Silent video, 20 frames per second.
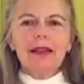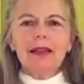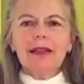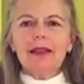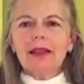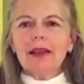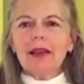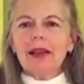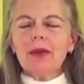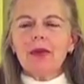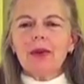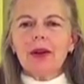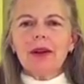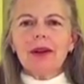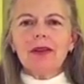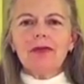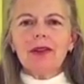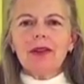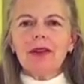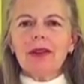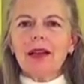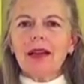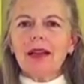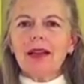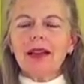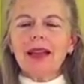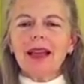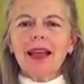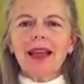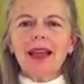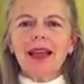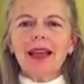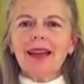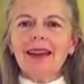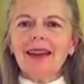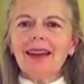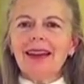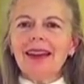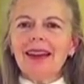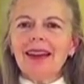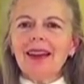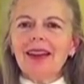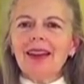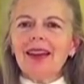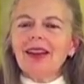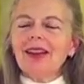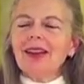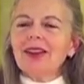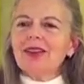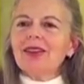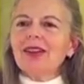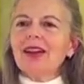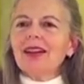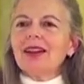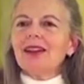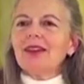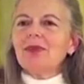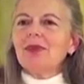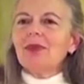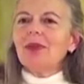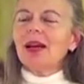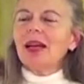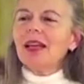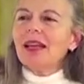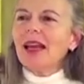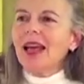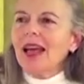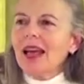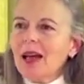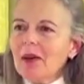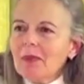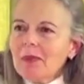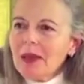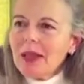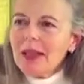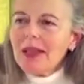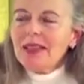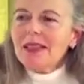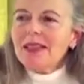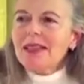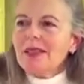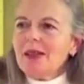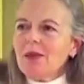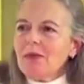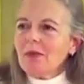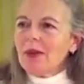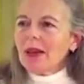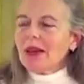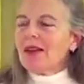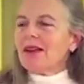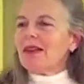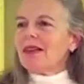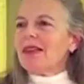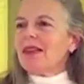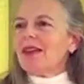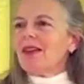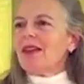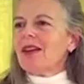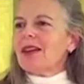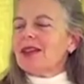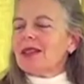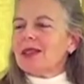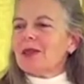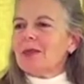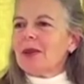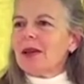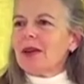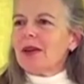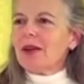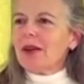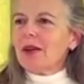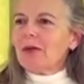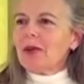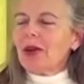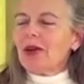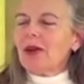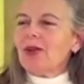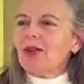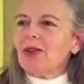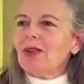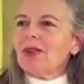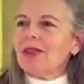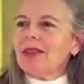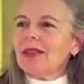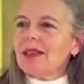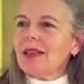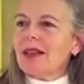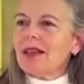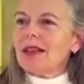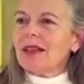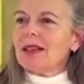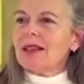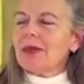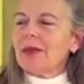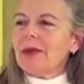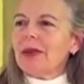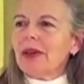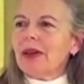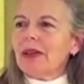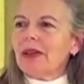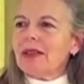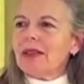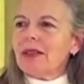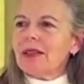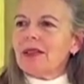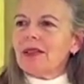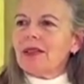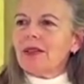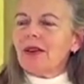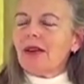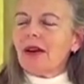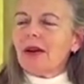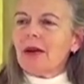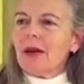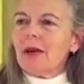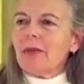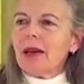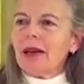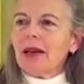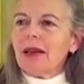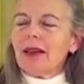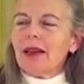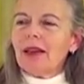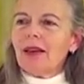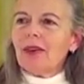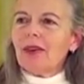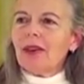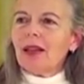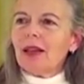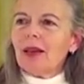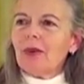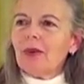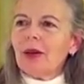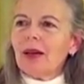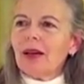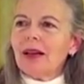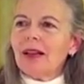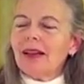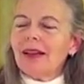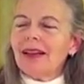Has anyone ever done that? Tried to find happiness in better thoughts, better emotions, and experiences, or am I the only one?